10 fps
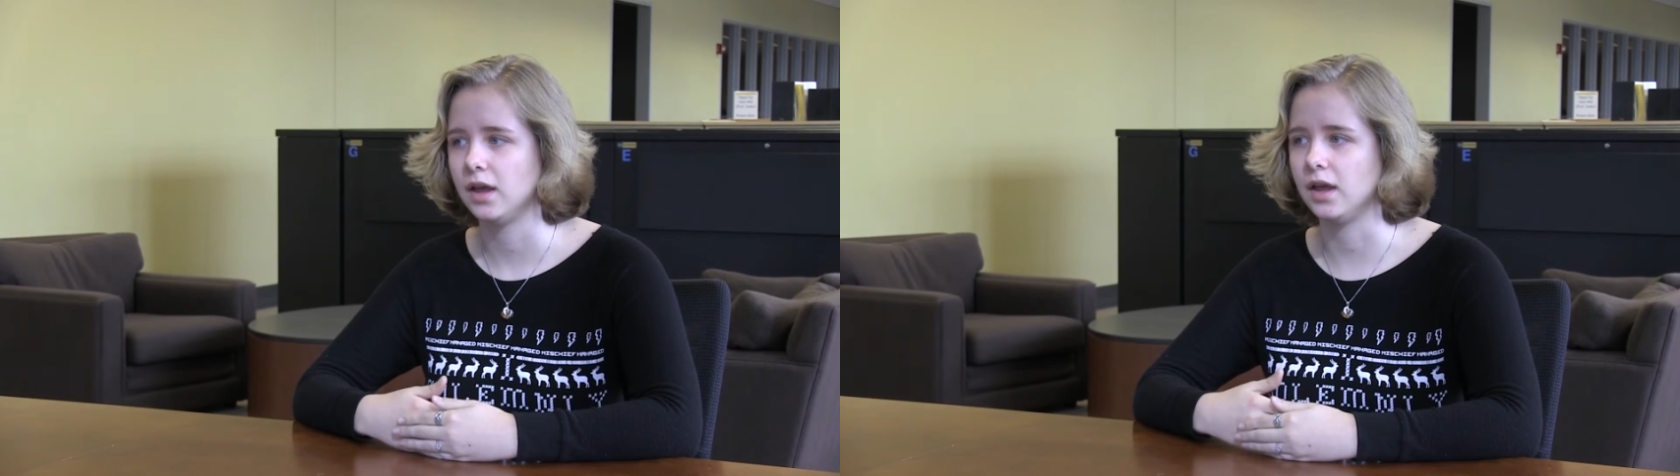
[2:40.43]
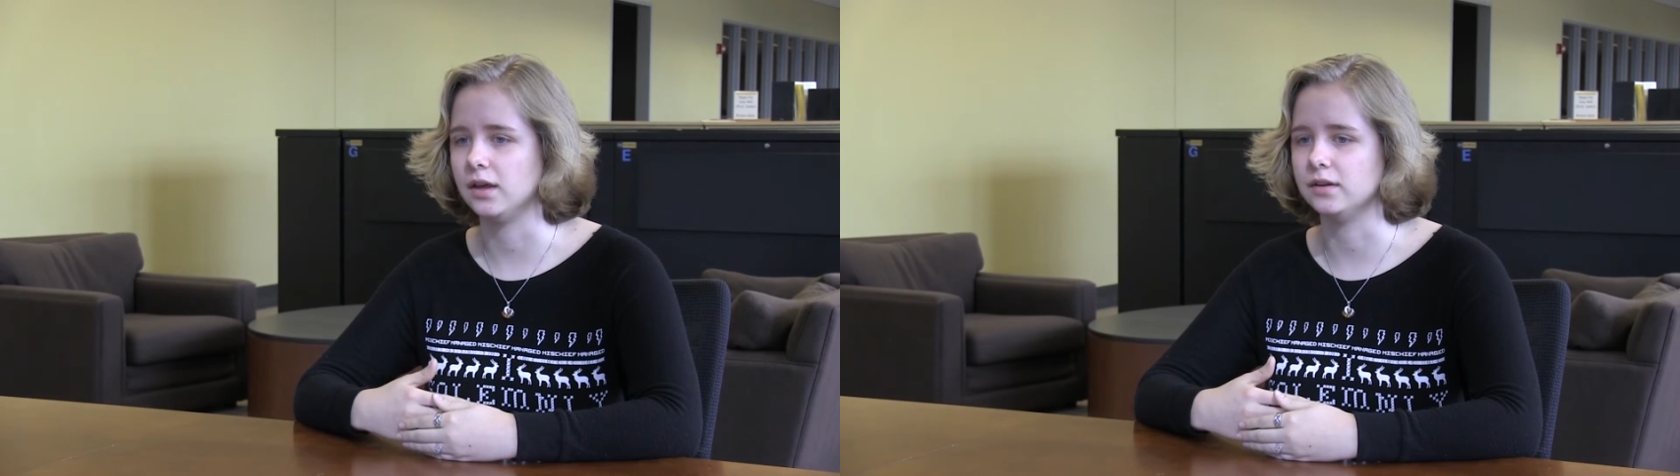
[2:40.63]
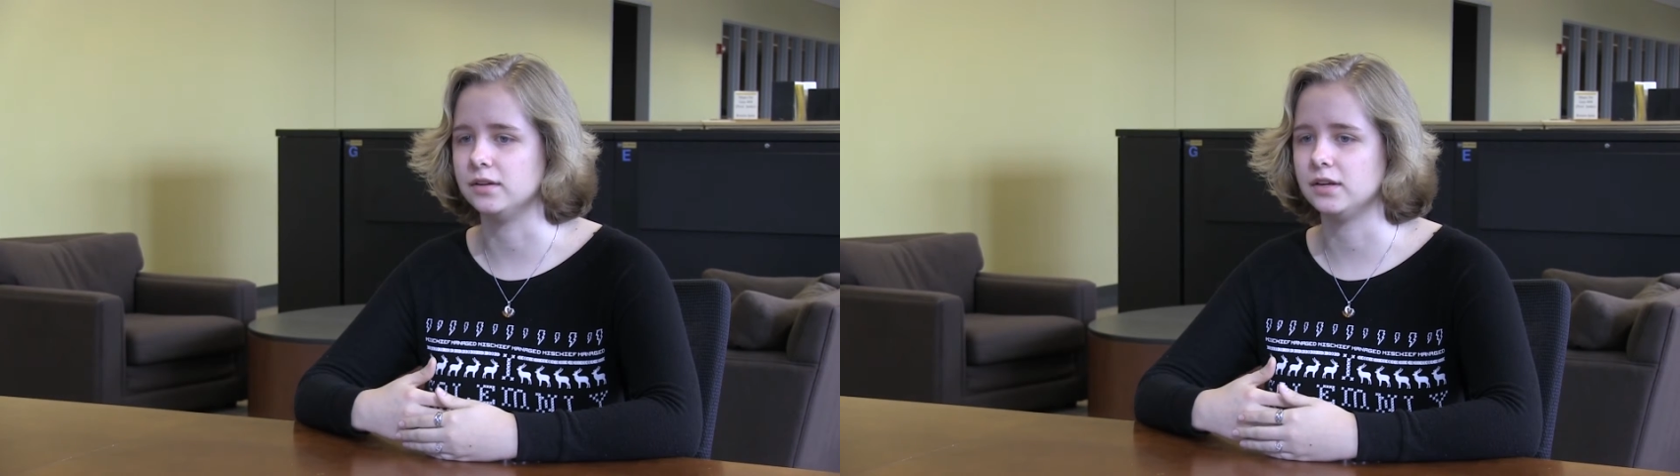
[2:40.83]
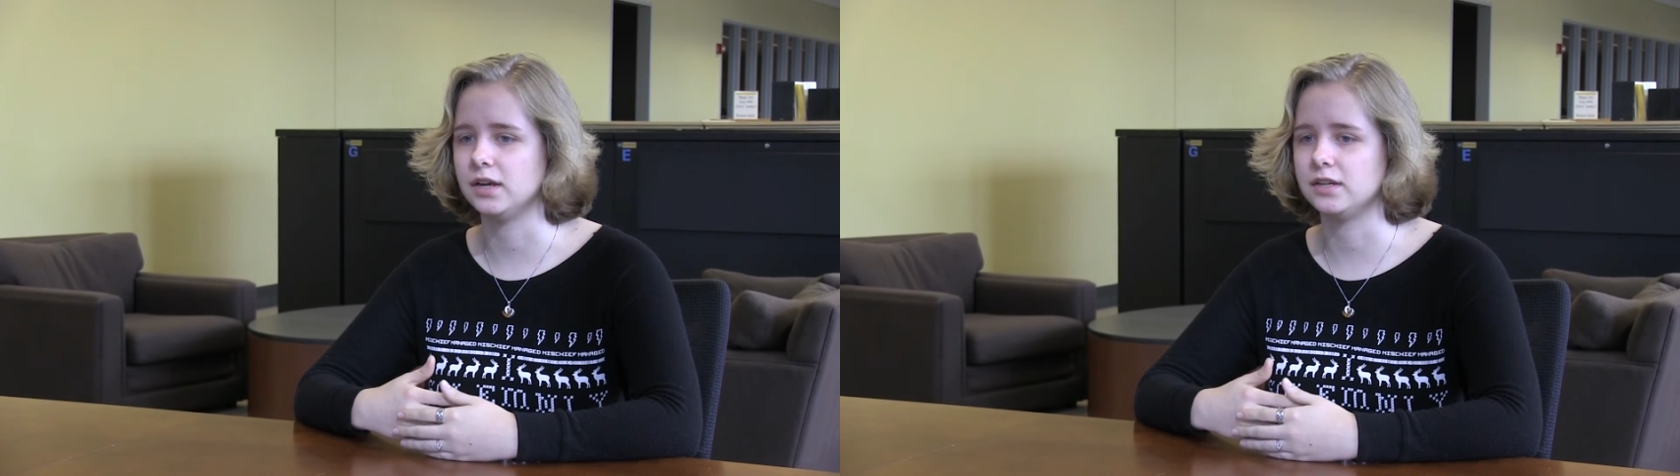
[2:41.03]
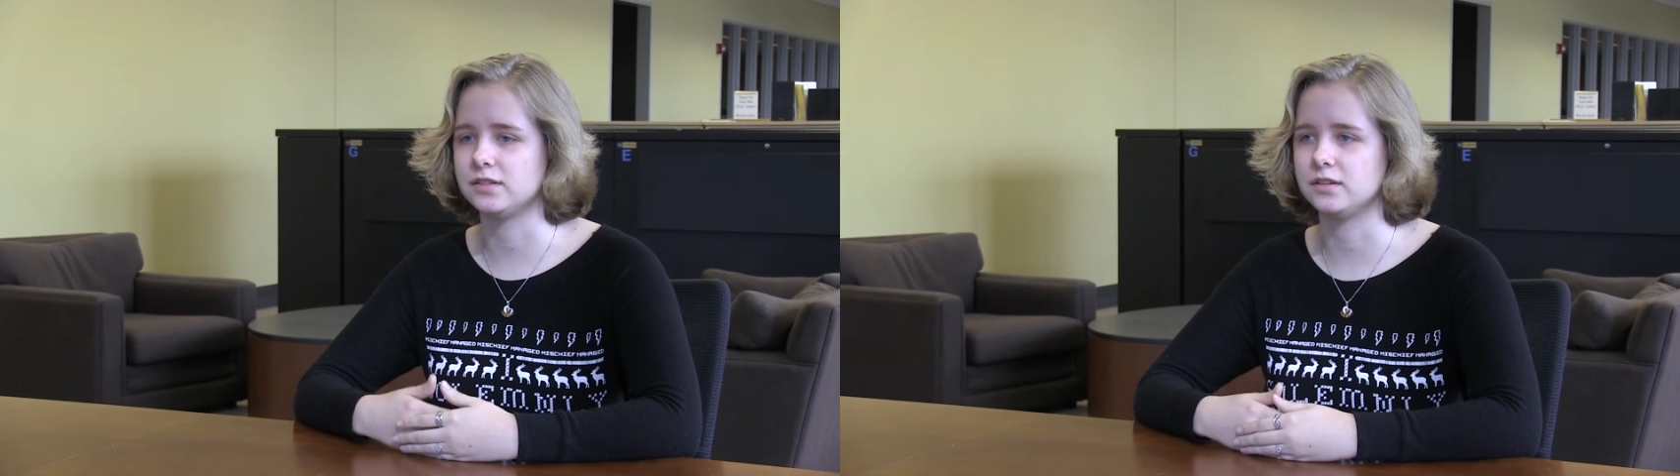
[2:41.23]
and
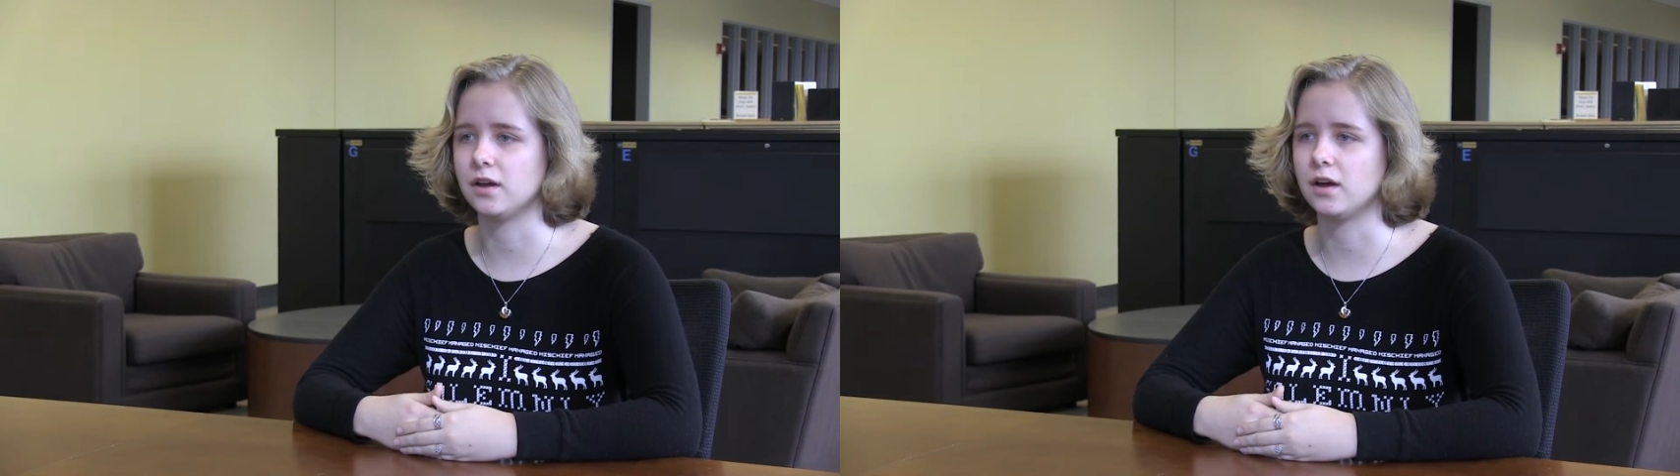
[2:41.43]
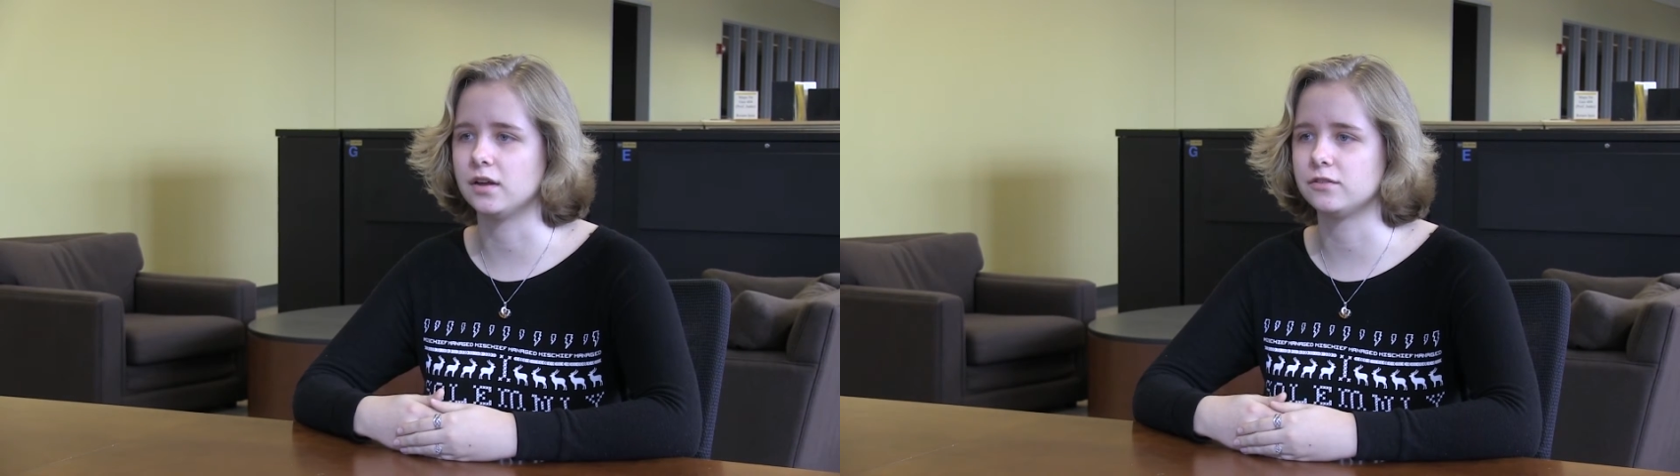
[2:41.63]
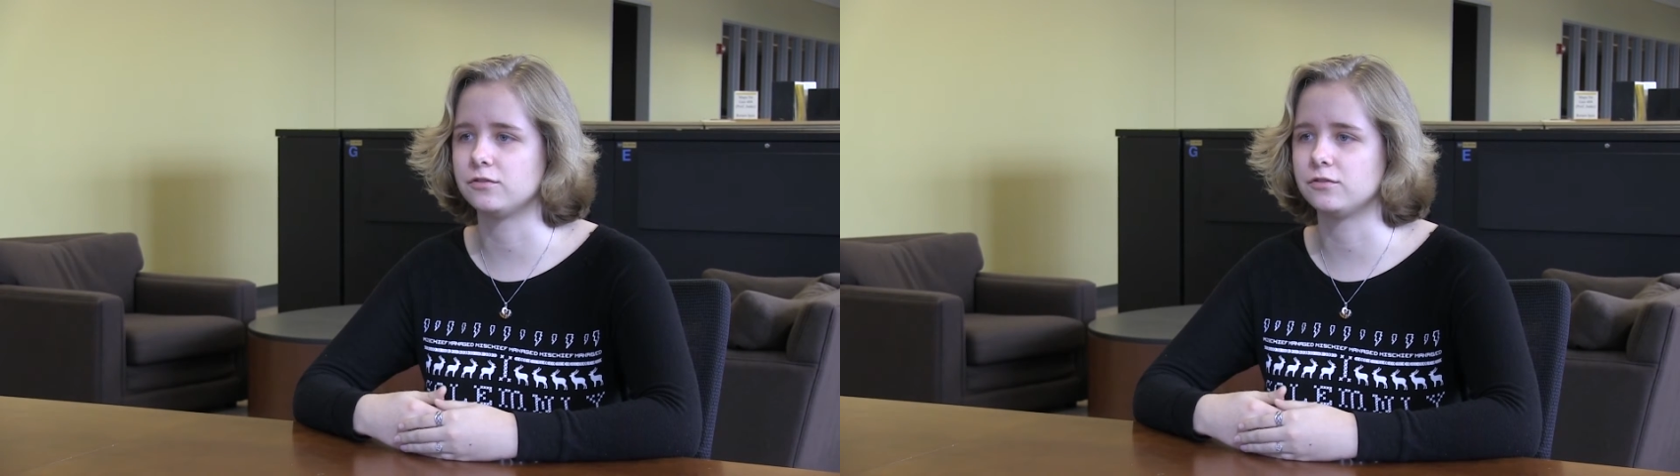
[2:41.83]
it's not